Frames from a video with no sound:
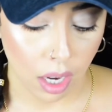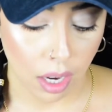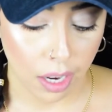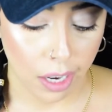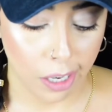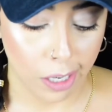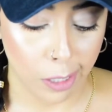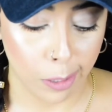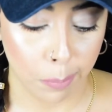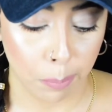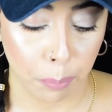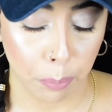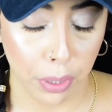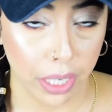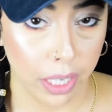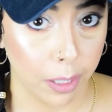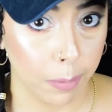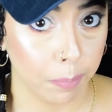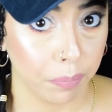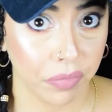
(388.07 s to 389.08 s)

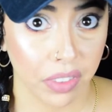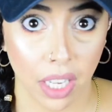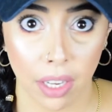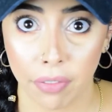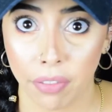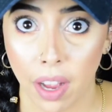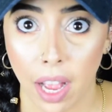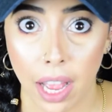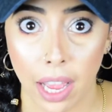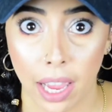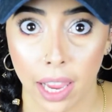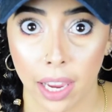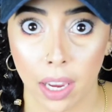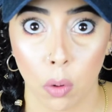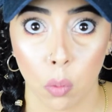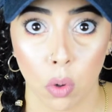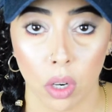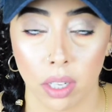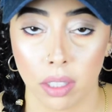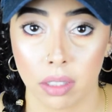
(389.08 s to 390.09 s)
But if
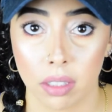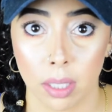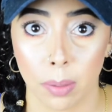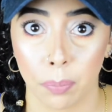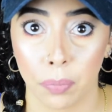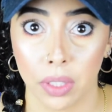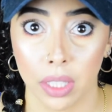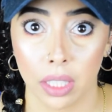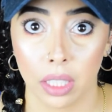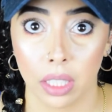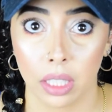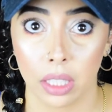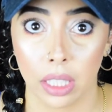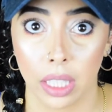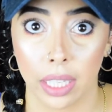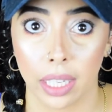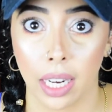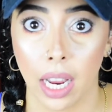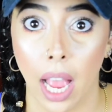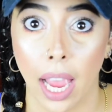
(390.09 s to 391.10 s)
I want something
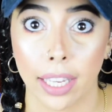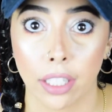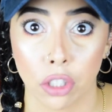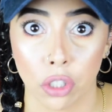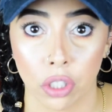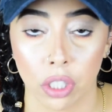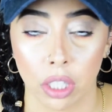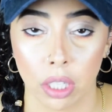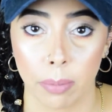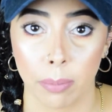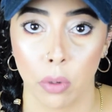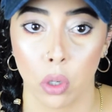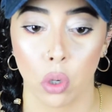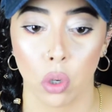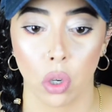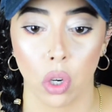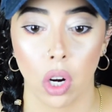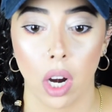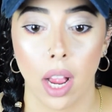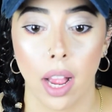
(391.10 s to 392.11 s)
like ice cream,
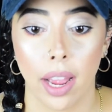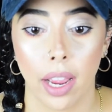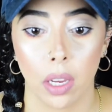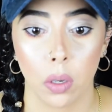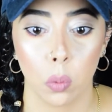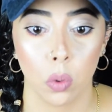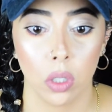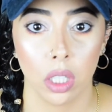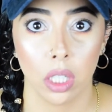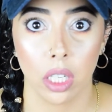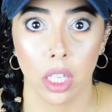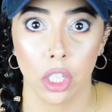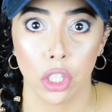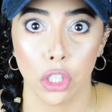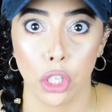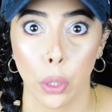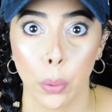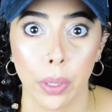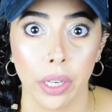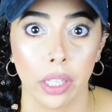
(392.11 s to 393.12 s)
or I want a
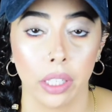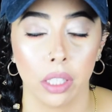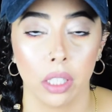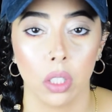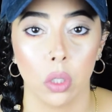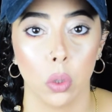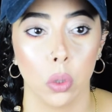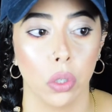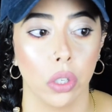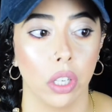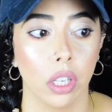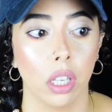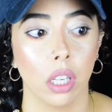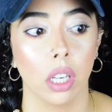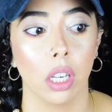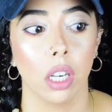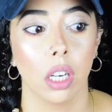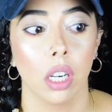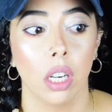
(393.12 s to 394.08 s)
donut or